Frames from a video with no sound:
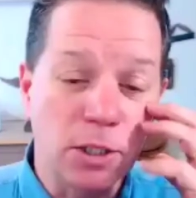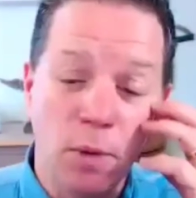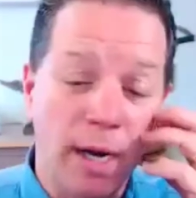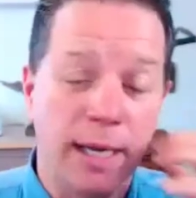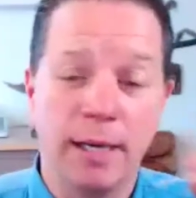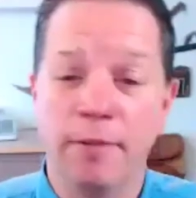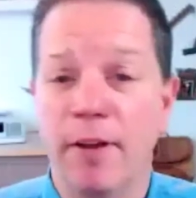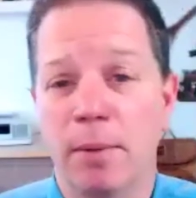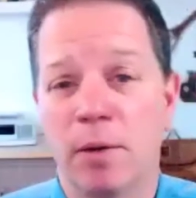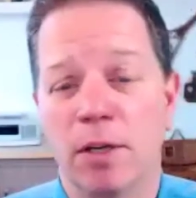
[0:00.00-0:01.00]
when I get in a
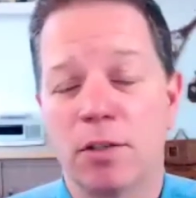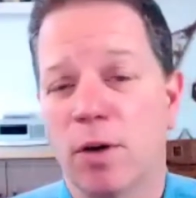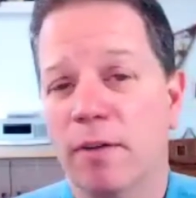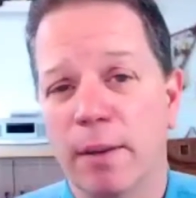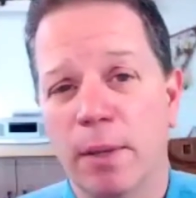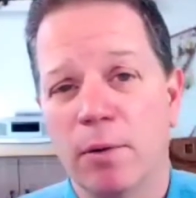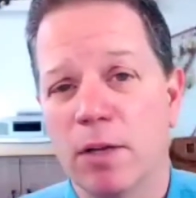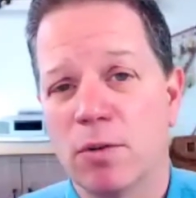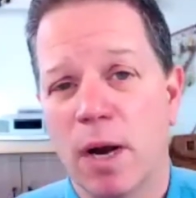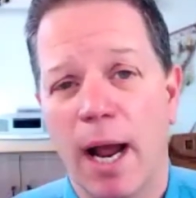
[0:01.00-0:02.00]
family
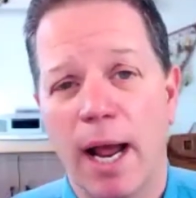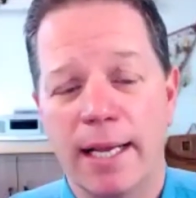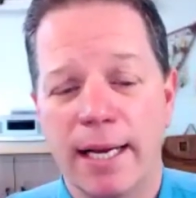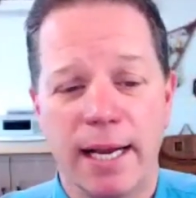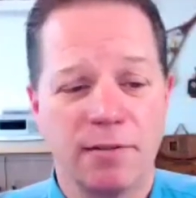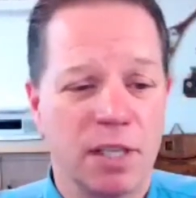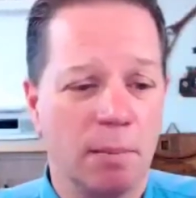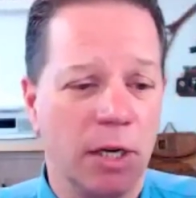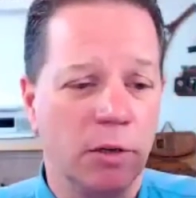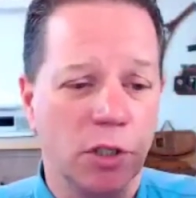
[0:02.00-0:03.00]
restaurant, I can have
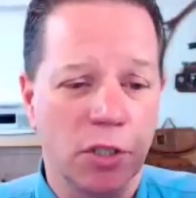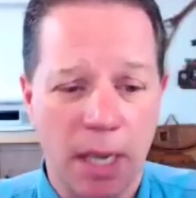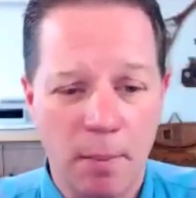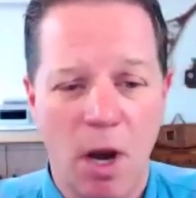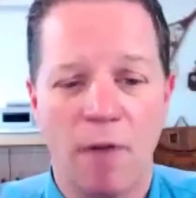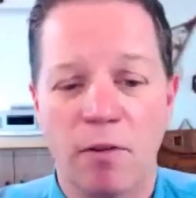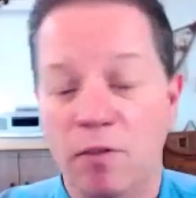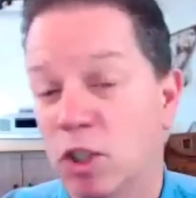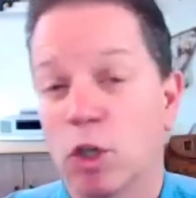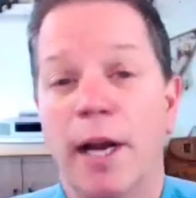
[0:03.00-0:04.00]
somebody who just came off of
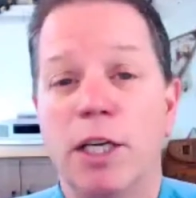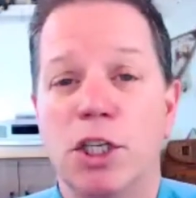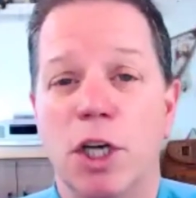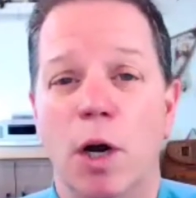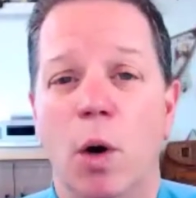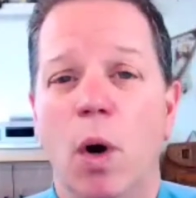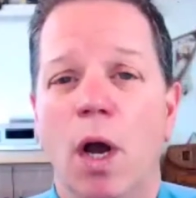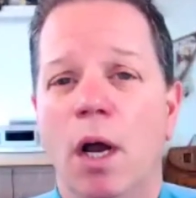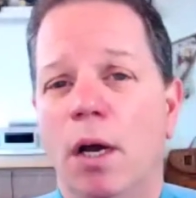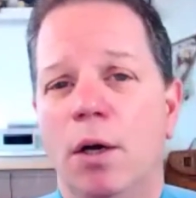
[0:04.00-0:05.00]
a trade show,
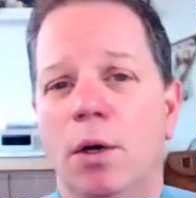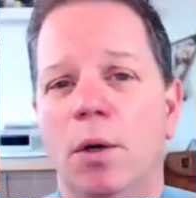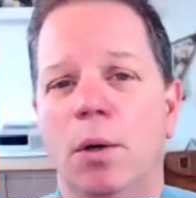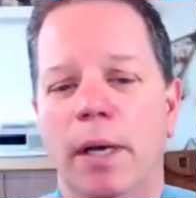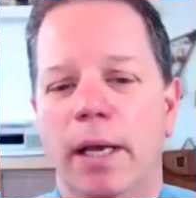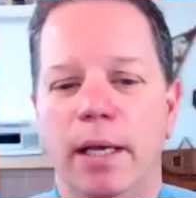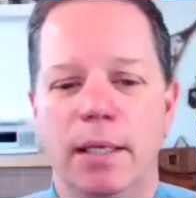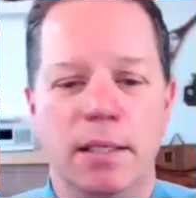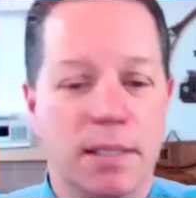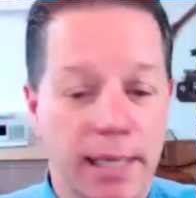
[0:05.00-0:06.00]
who
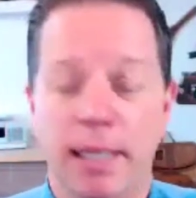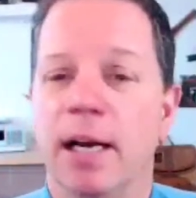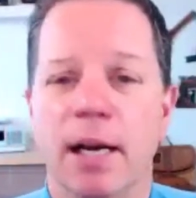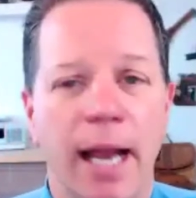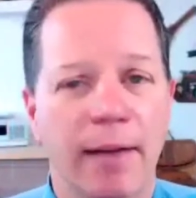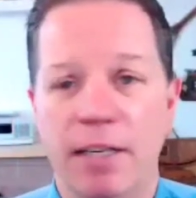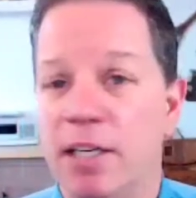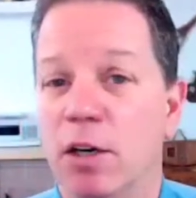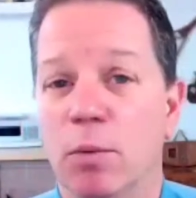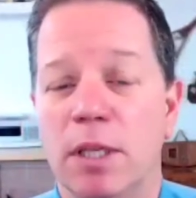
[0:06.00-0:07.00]
is sitting there having
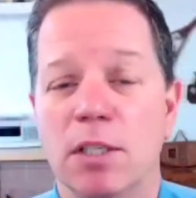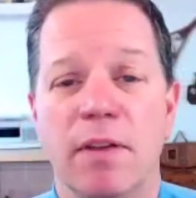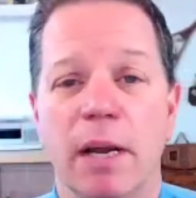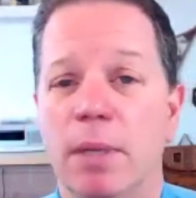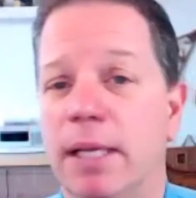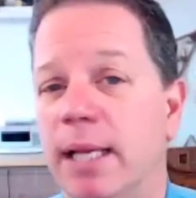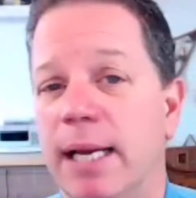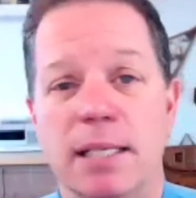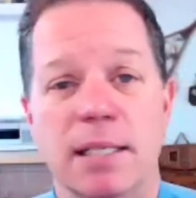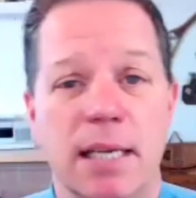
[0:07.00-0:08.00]
dinner with his family they
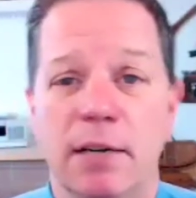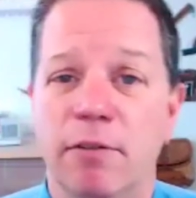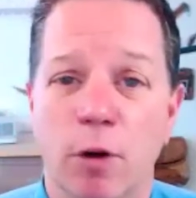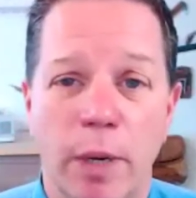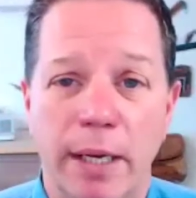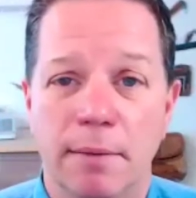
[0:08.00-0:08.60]
hasn't seen for a week.